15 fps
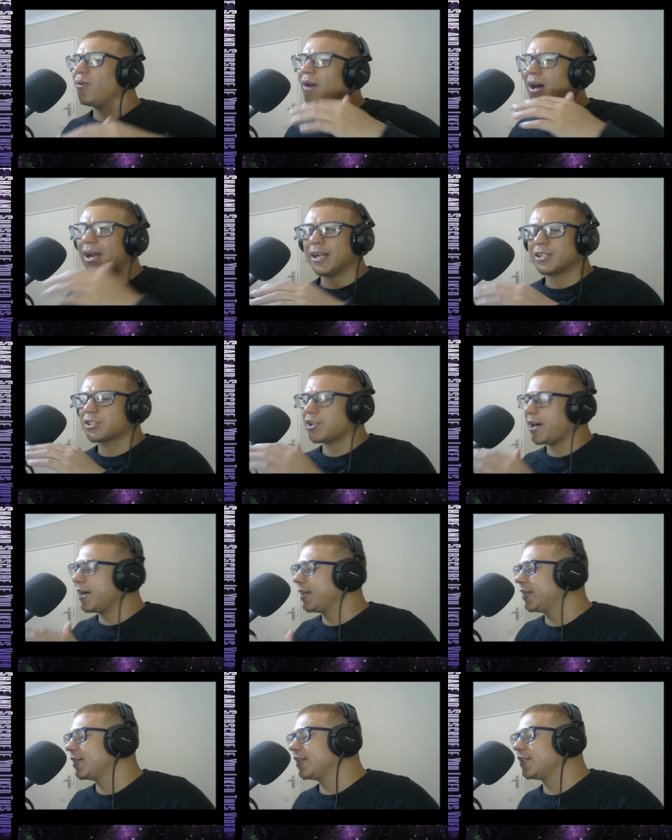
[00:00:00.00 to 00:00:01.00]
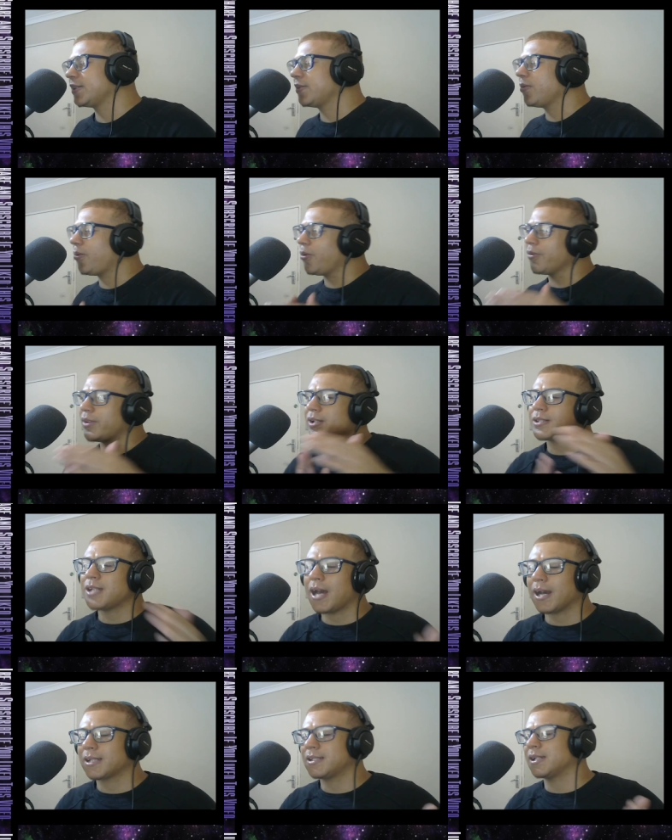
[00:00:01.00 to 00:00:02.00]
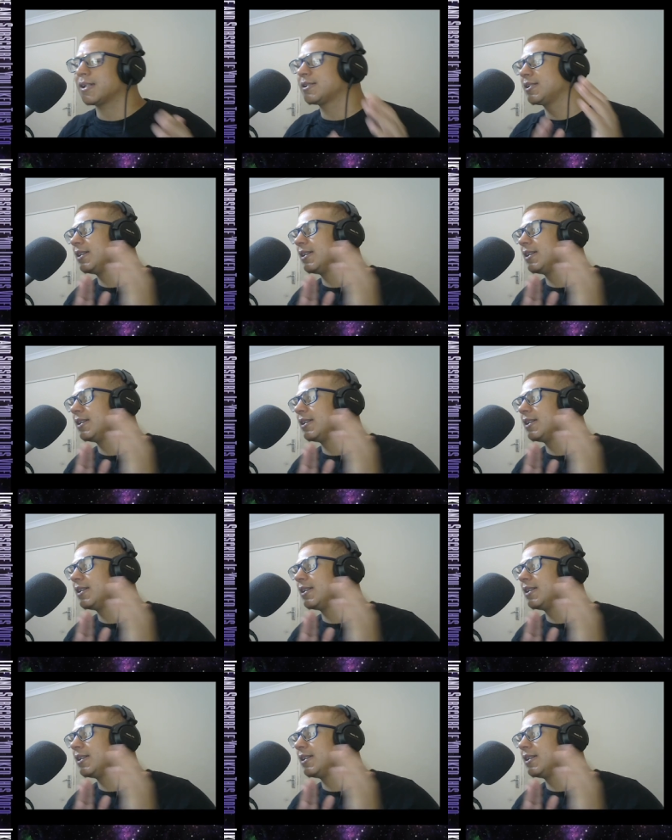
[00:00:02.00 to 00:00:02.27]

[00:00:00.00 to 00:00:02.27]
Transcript: I tried to learn all the tactics